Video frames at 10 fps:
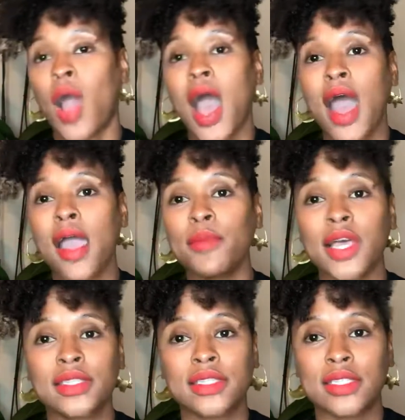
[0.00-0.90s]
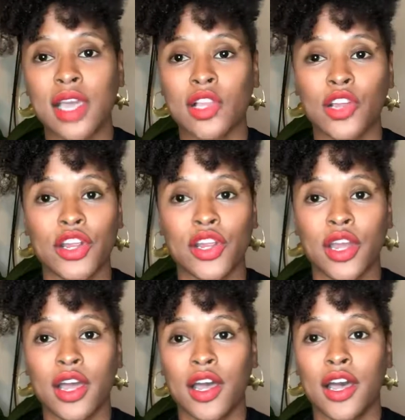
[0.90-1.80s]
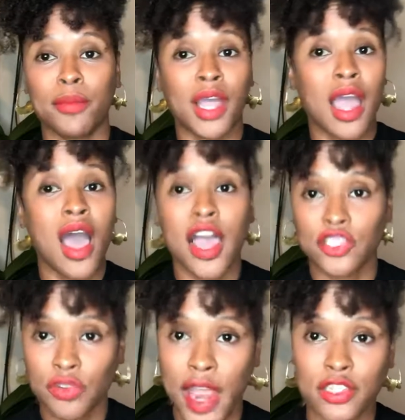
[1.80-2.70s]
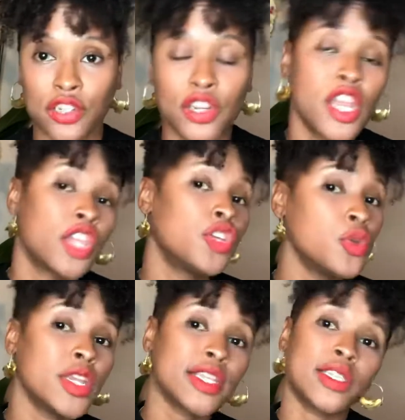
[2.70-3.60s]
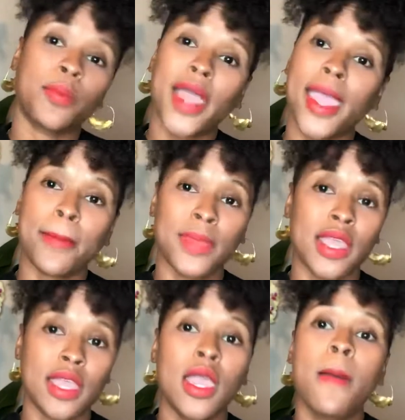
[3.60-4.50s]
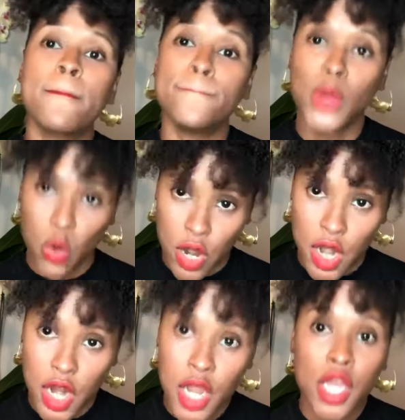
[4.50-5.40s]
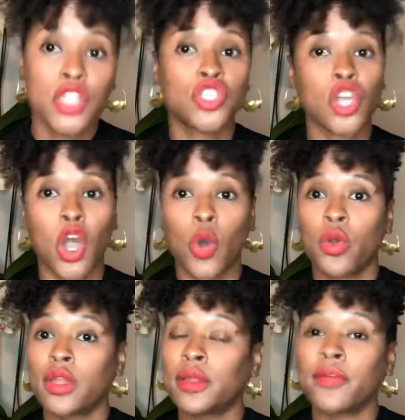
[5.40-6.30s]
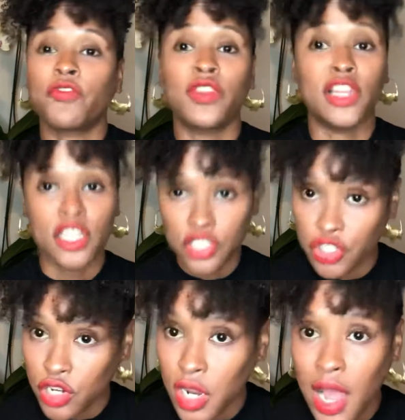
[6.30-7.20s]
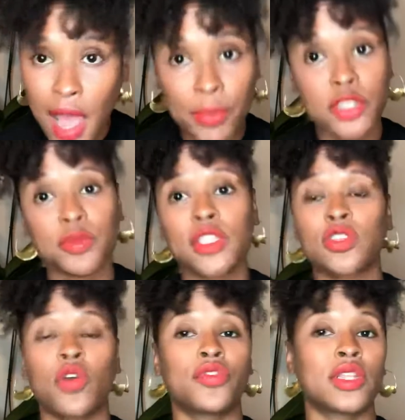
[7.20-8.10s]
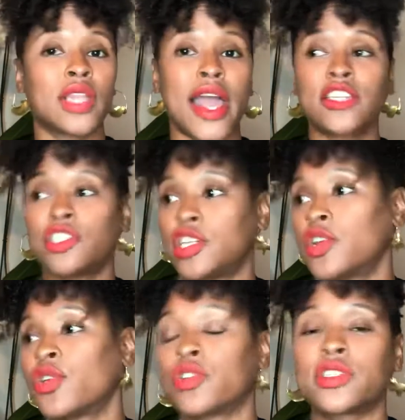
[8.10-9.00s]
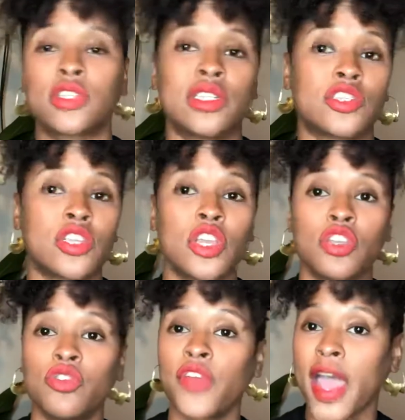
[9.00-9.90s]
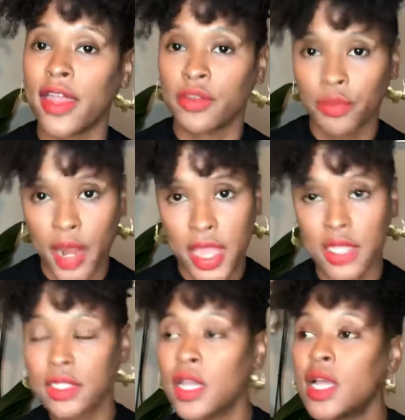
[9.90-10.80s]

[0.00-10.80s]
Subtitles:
I'm a stellar contractor. You need to pay me more. So list your accomplishments over the last year or since you've had the raise.